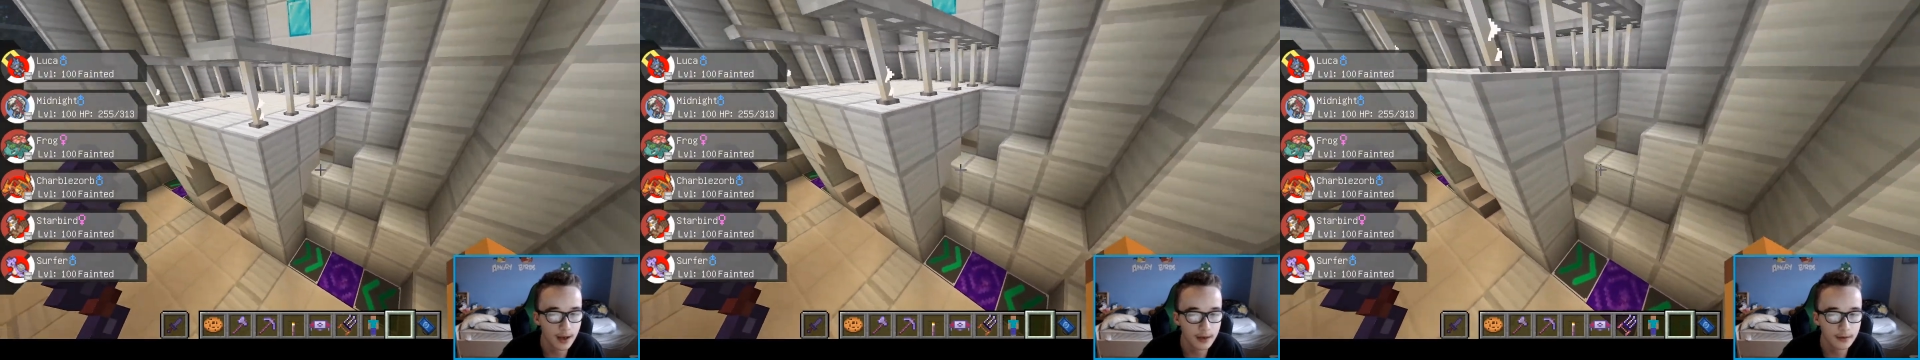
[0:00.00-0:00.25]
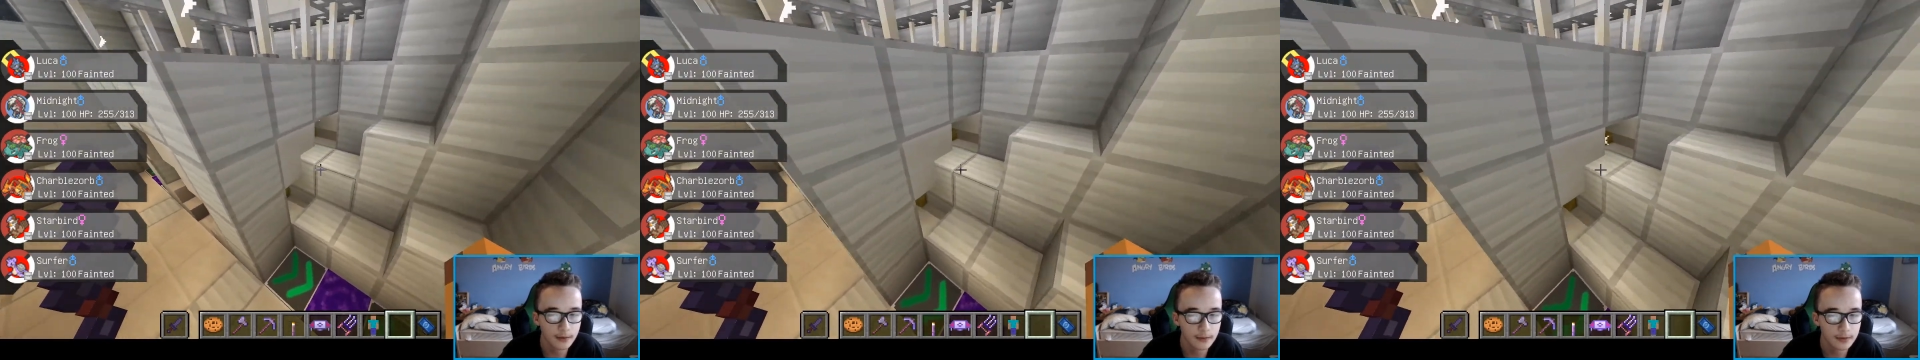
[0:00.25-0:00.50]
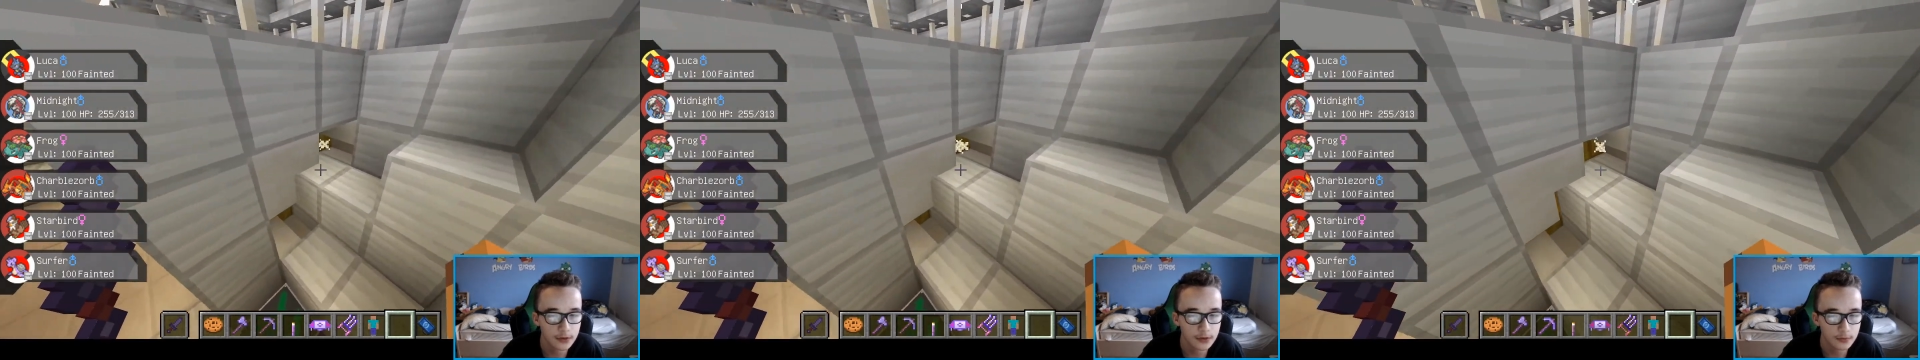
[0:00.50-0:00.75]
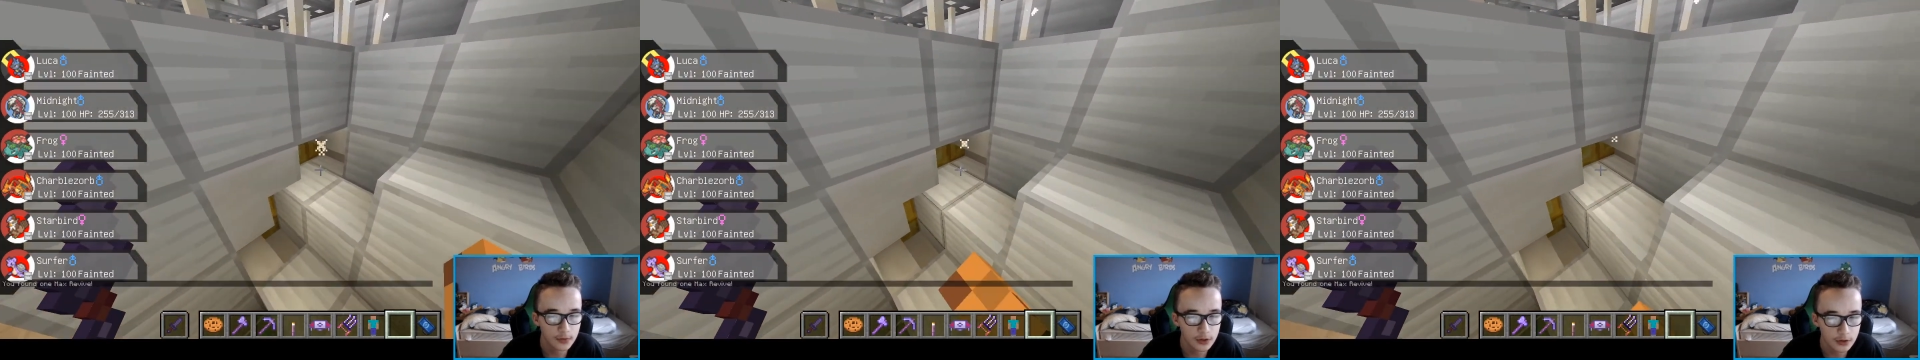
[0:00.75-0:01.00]
so I'm just
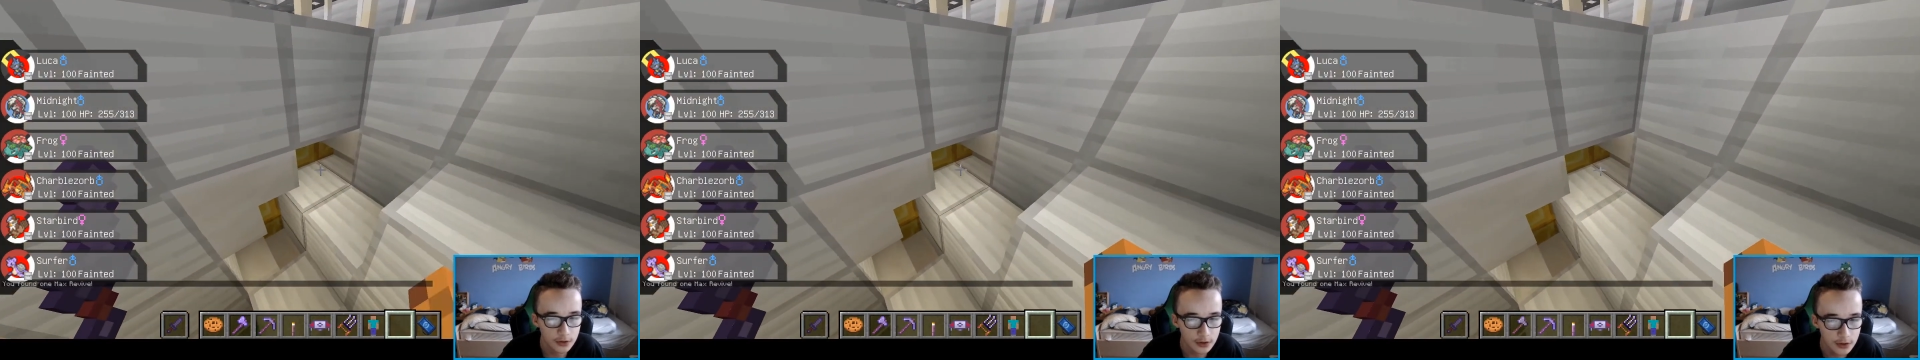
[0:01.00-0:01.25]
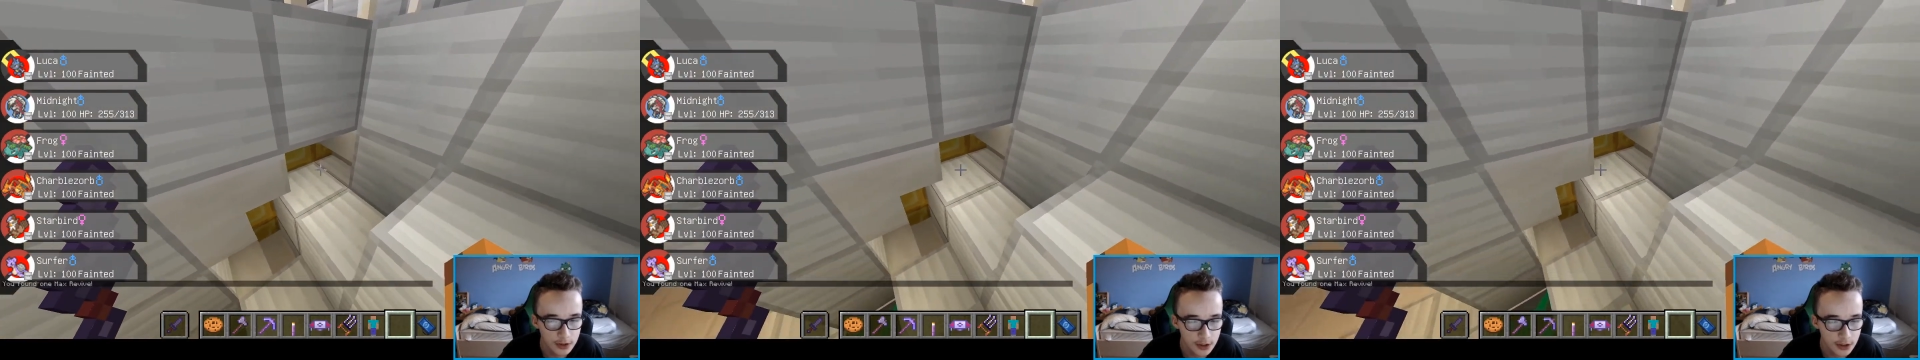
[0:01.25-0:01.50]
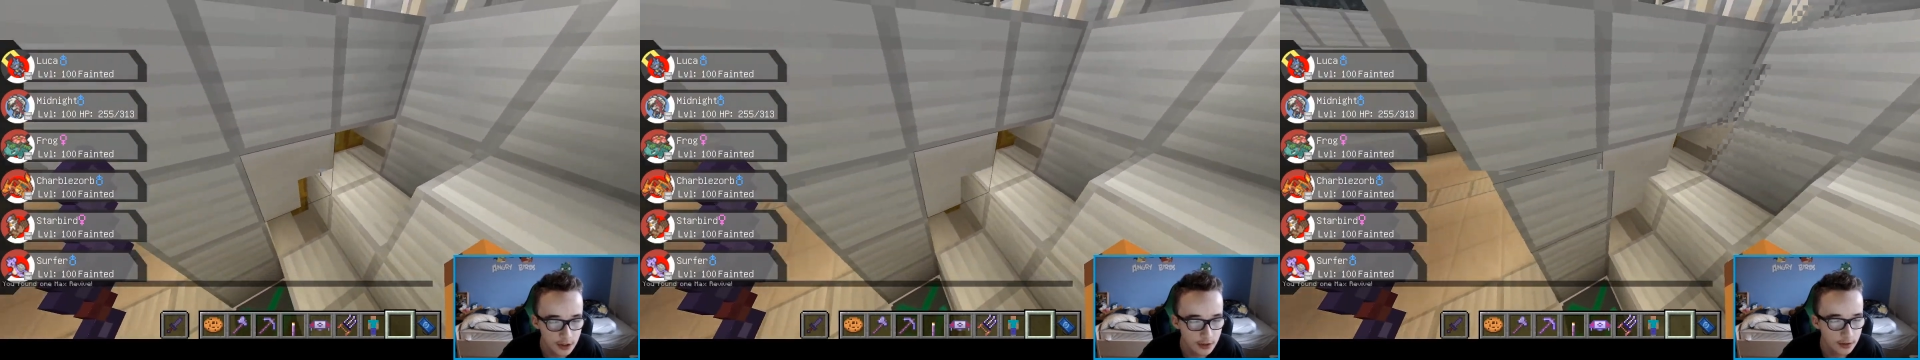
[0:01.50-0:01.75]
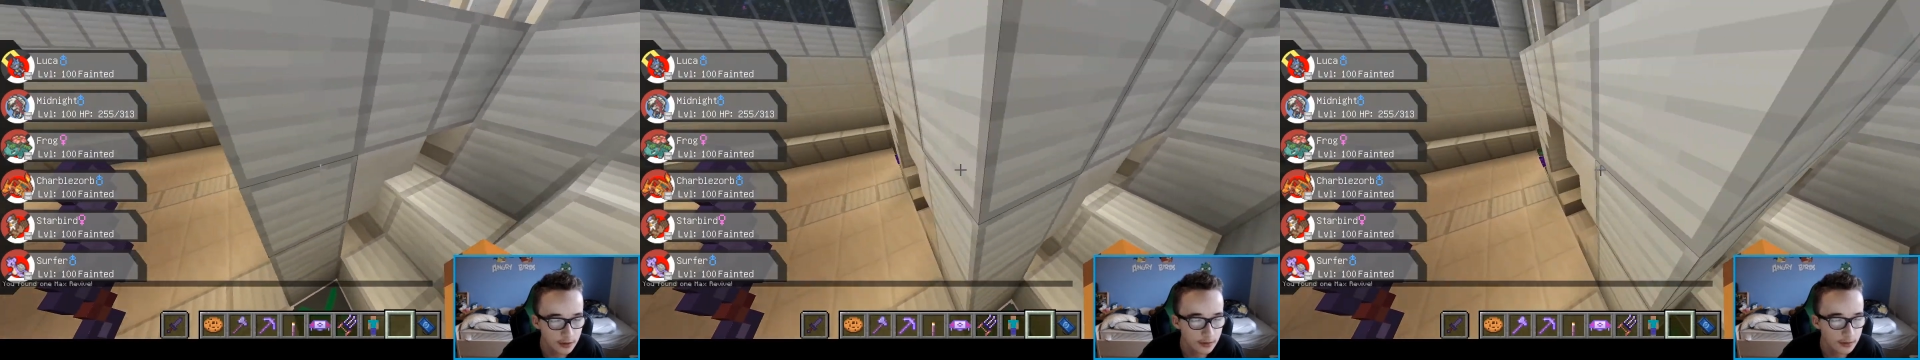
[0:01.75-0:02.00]
going to cheat.
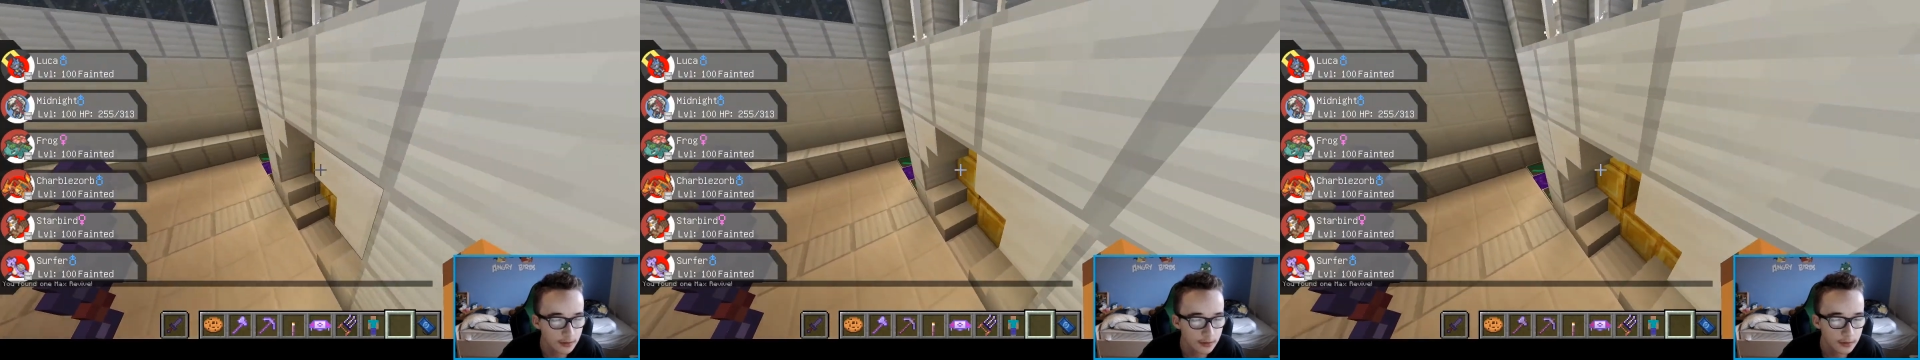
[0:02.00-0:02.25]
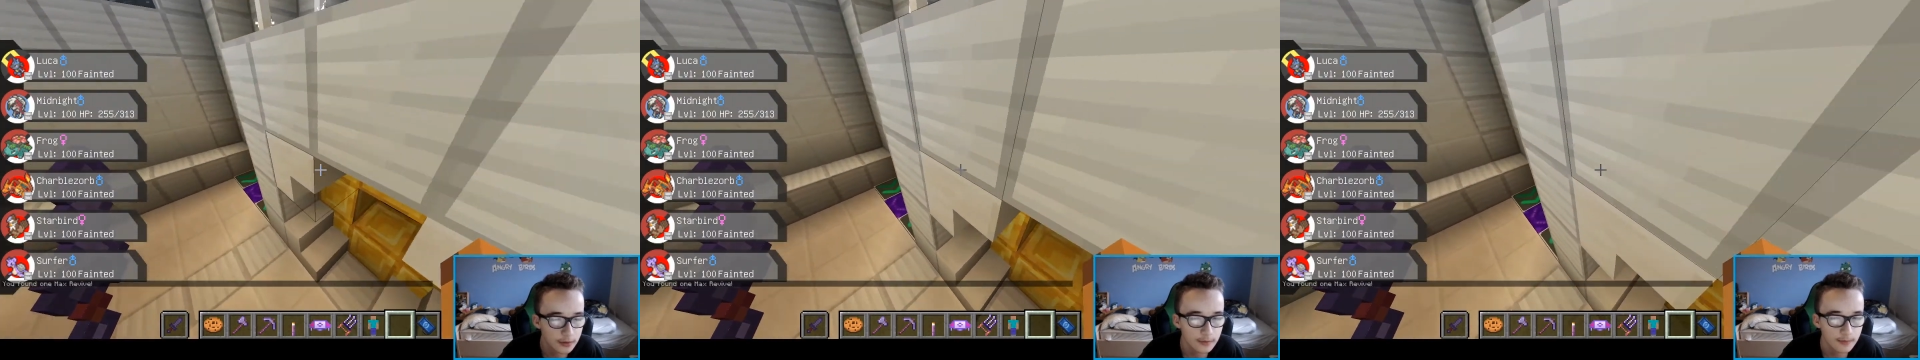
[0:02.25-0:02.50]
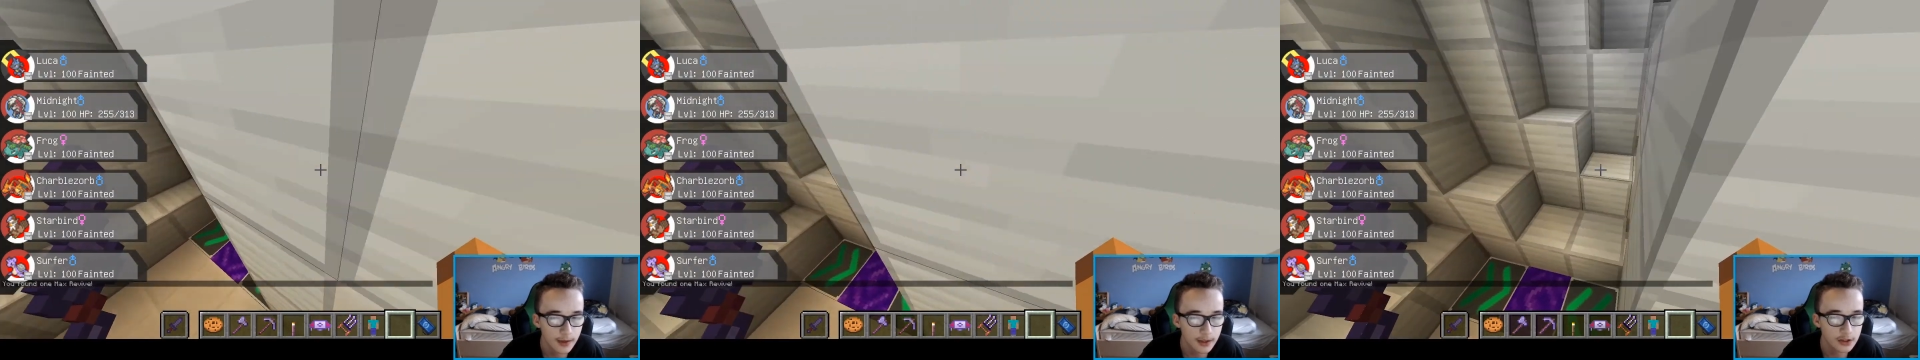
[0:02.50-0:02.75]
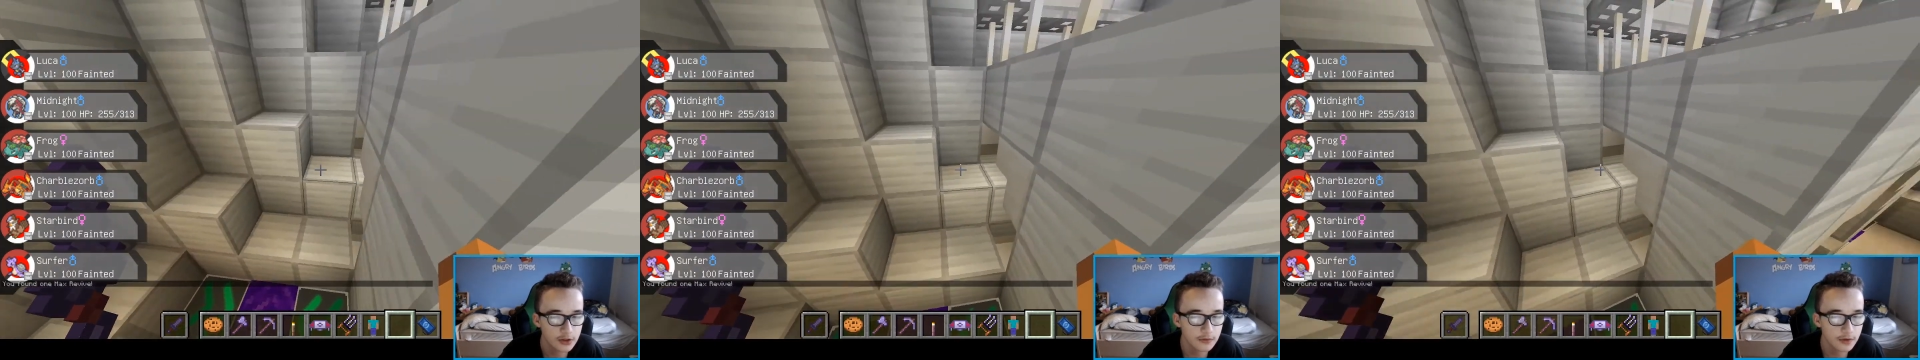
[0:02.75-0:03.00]
Max
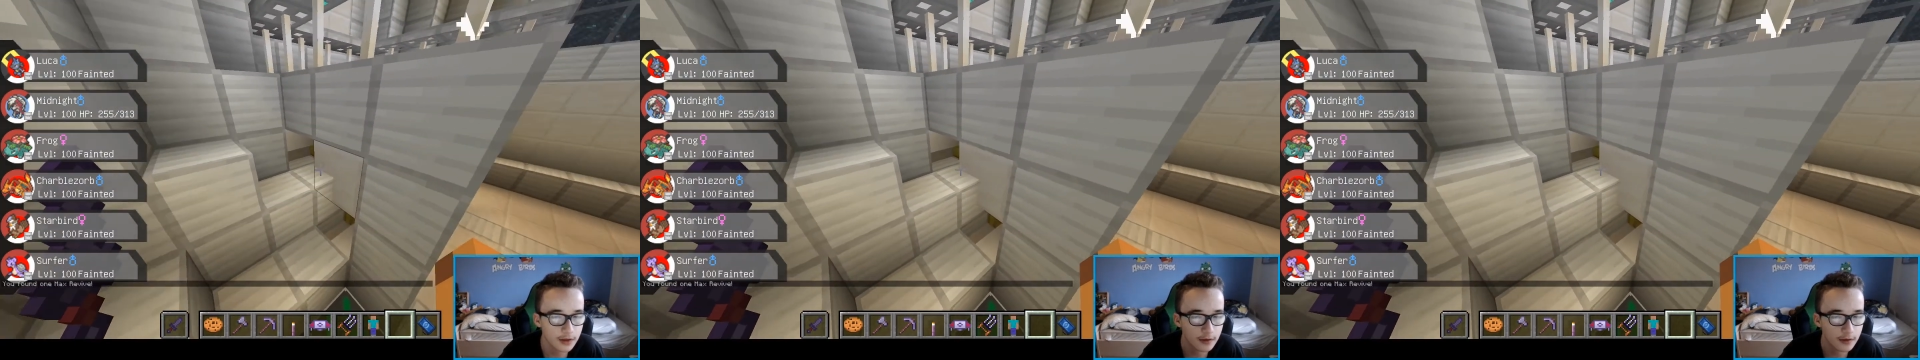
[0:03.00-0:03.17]
revive.